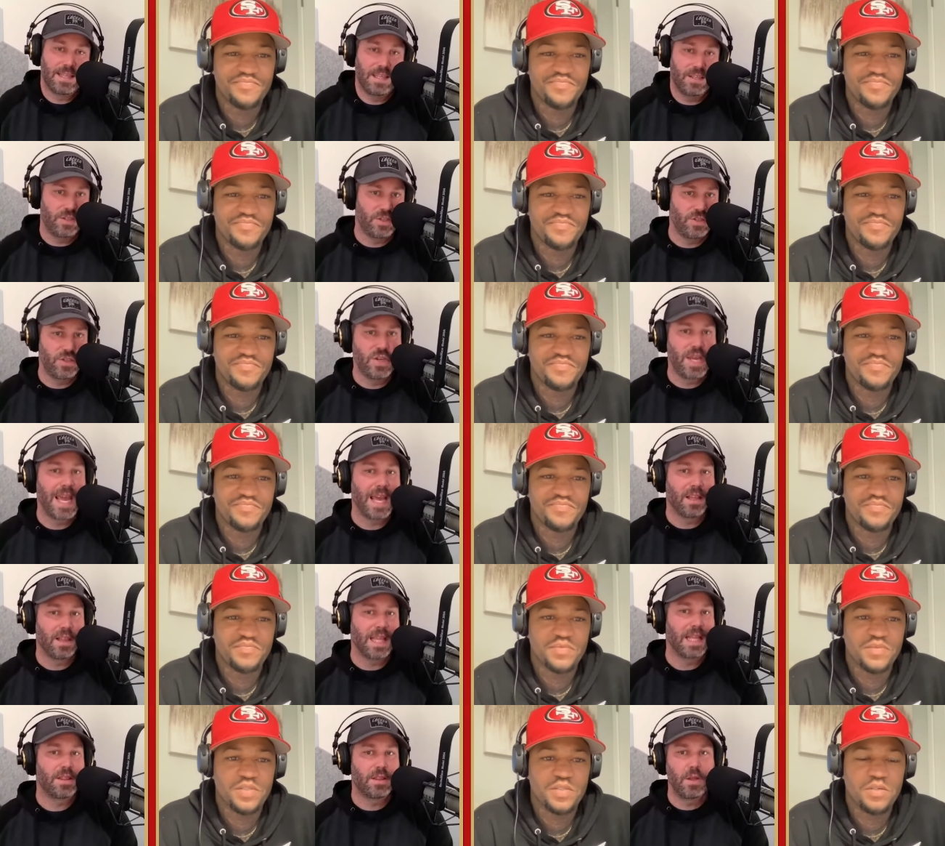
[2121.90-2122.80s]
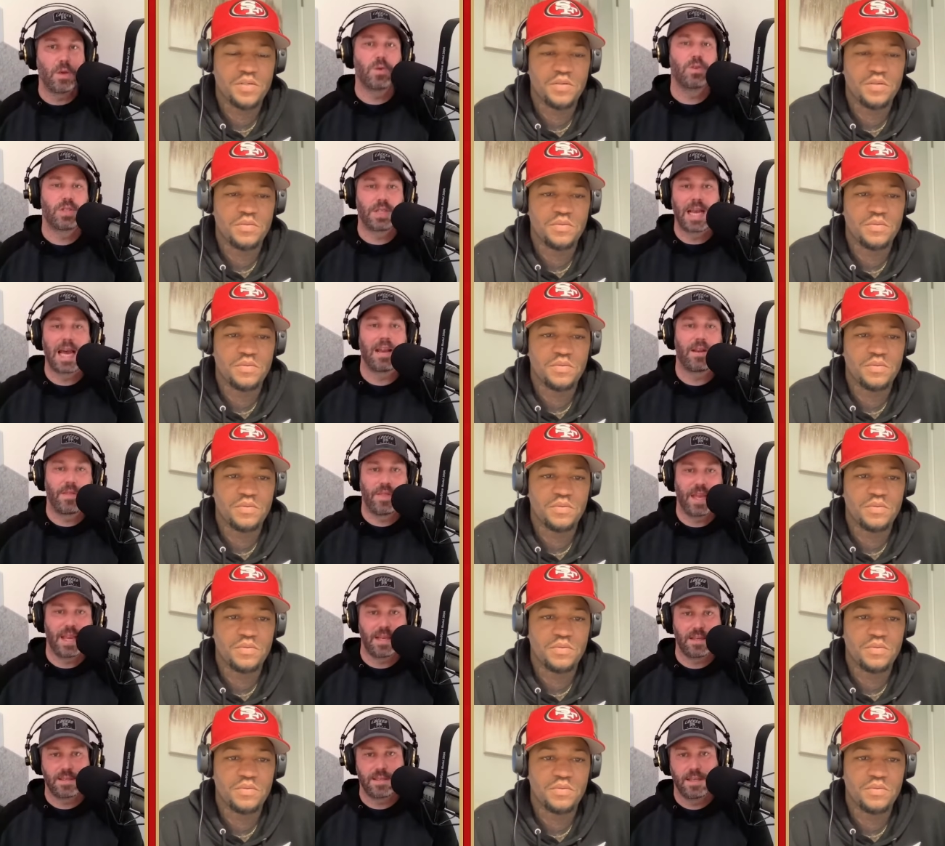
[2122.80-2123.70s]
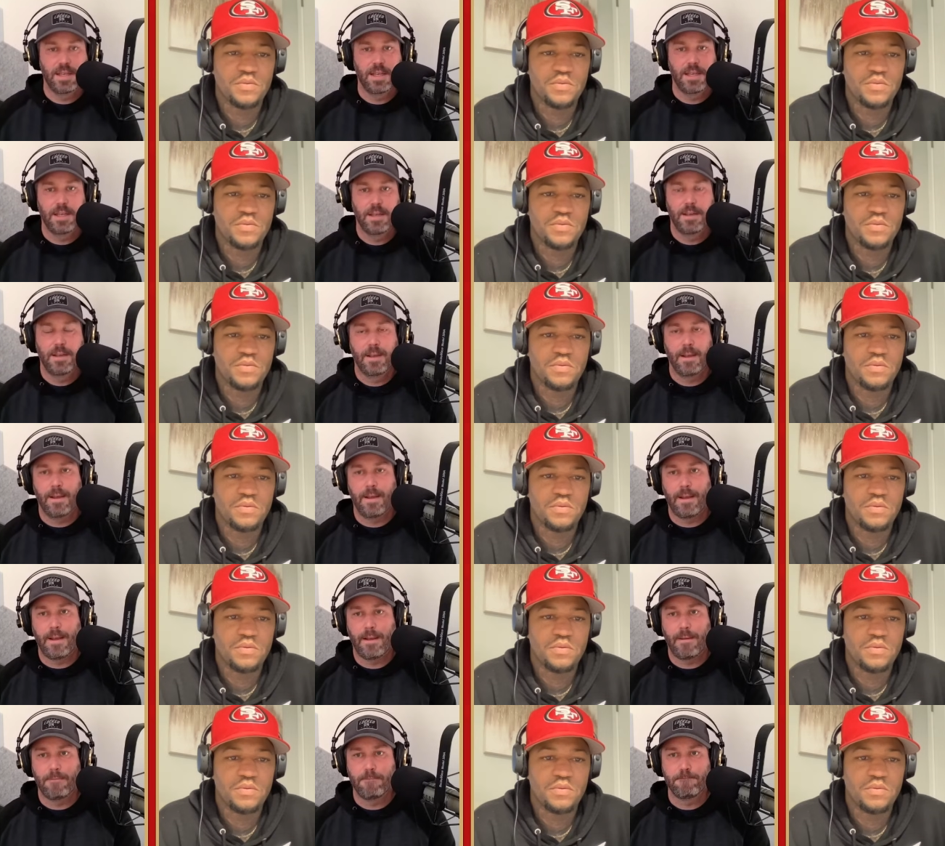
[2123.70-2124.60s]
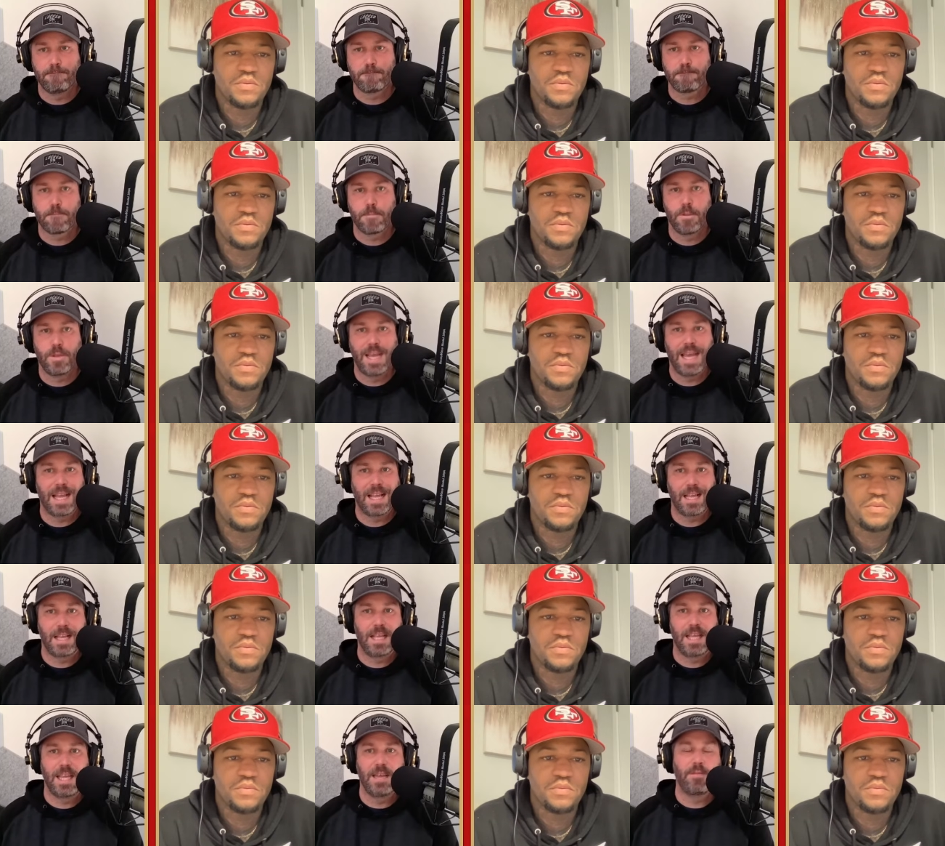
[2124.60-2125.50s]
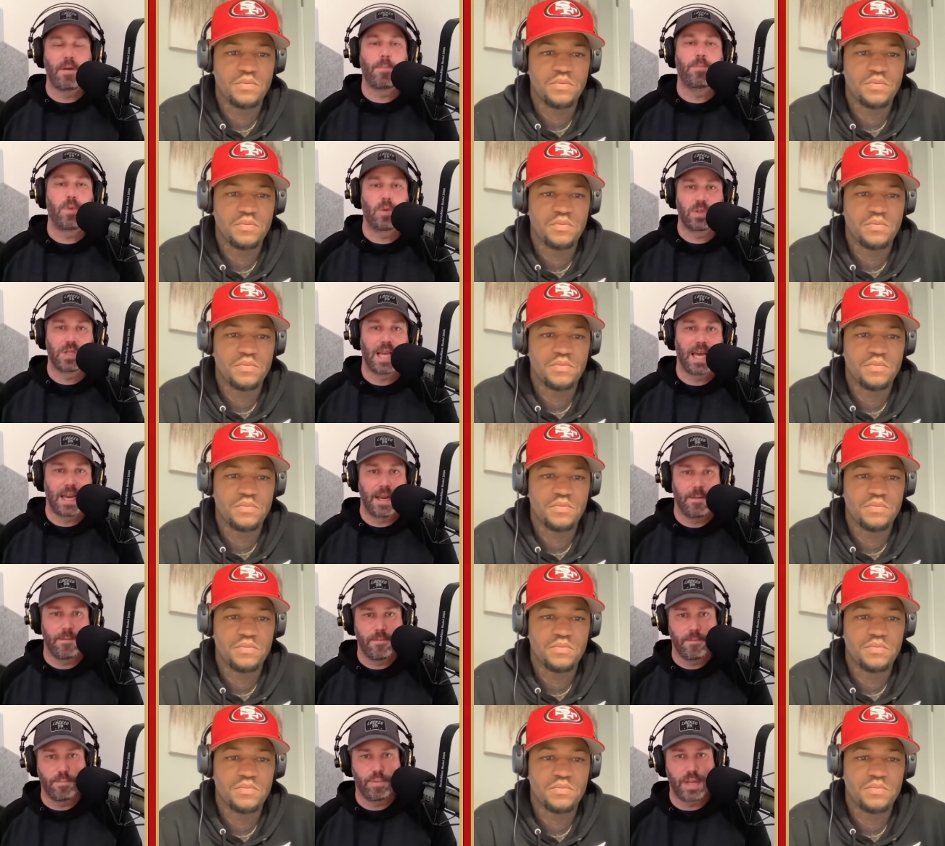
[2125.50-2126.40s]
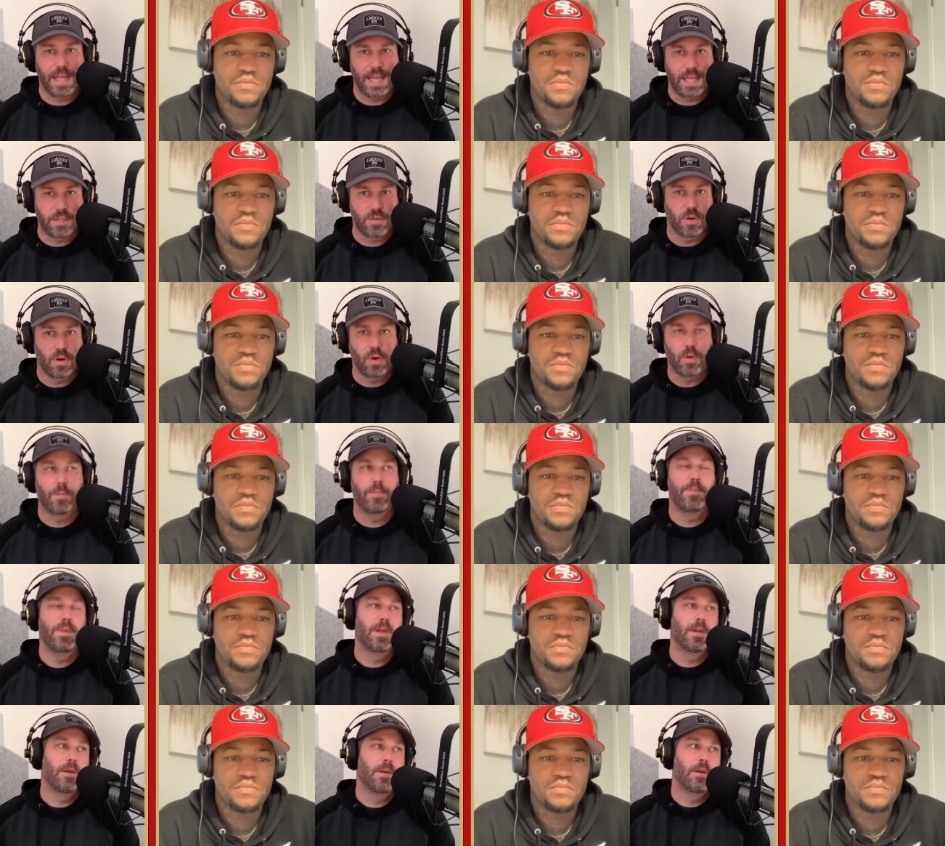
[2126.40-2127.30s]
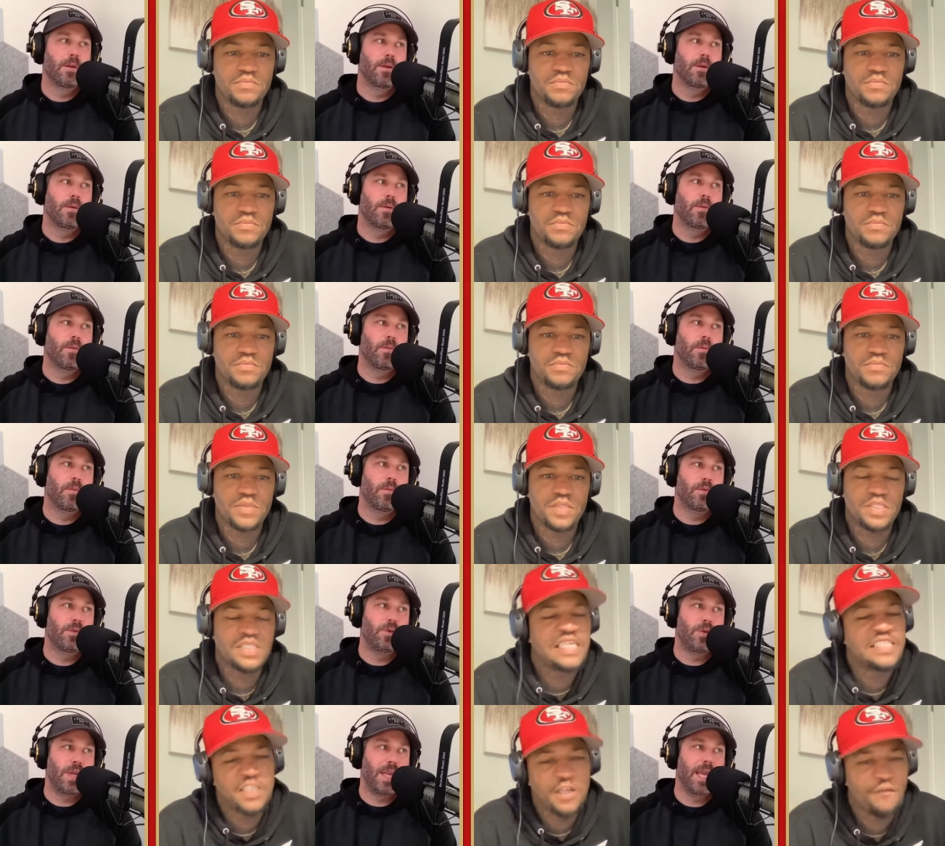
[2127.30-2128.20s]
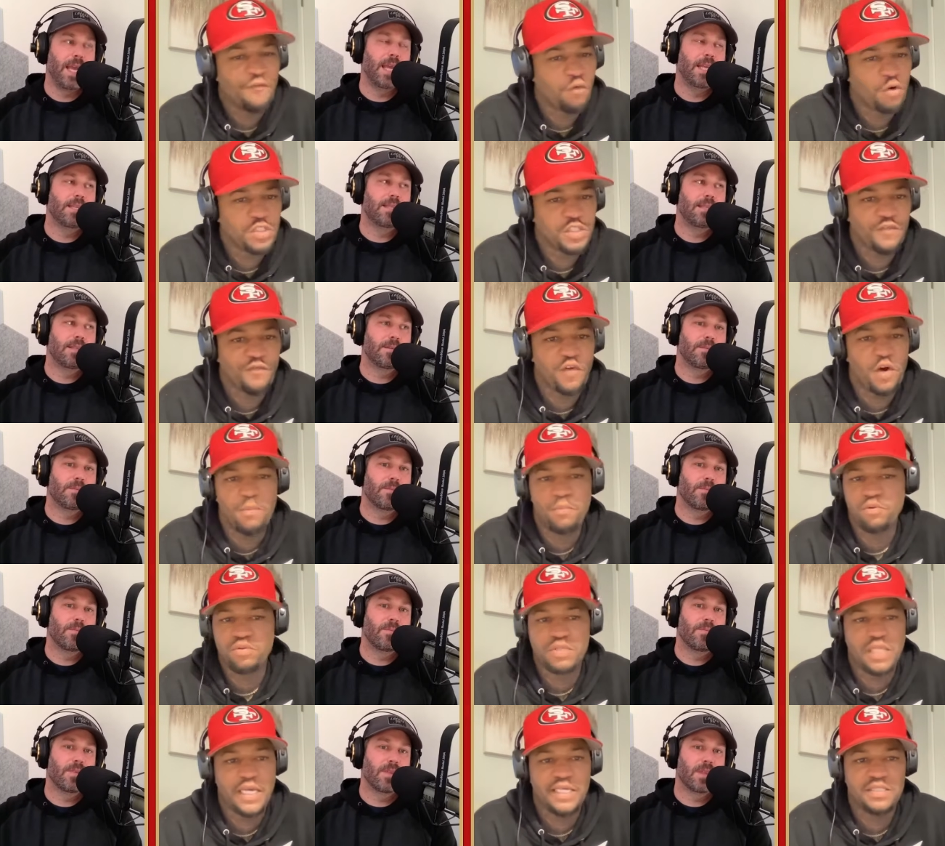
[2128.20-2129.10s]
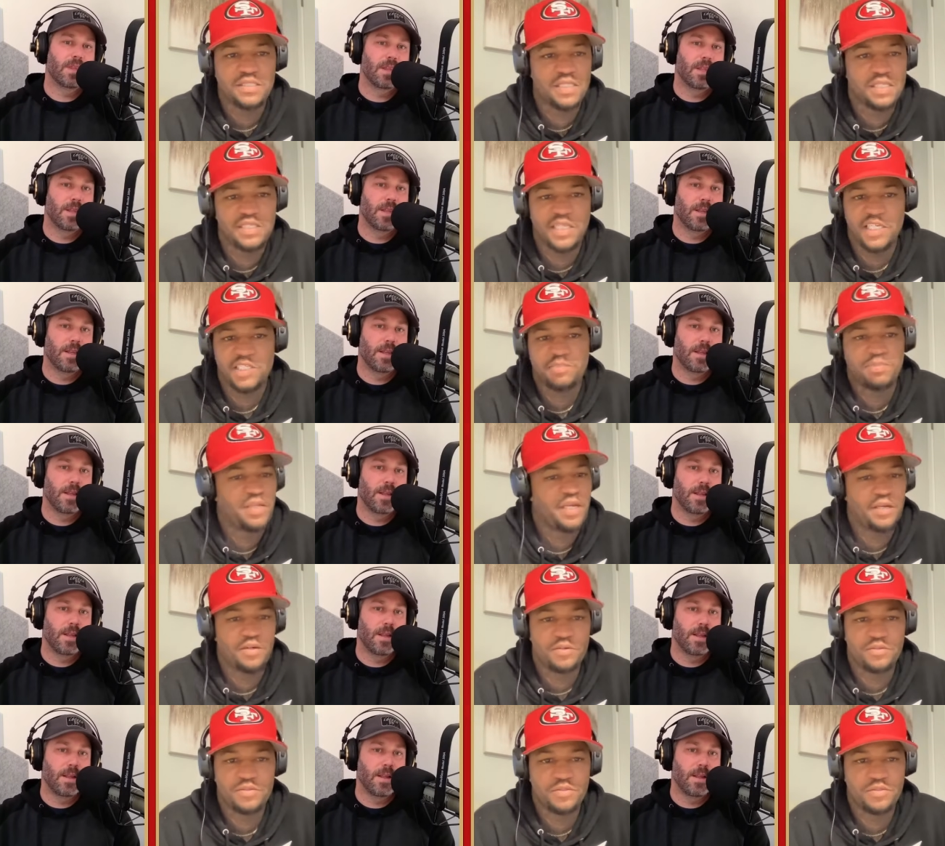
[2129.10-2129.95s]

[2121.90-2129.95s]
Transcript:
Speaker 1: you can't let those kind of things. Um, you can't give up those kind of plays, or, or
Speaker 2: they did force a fumble like the next player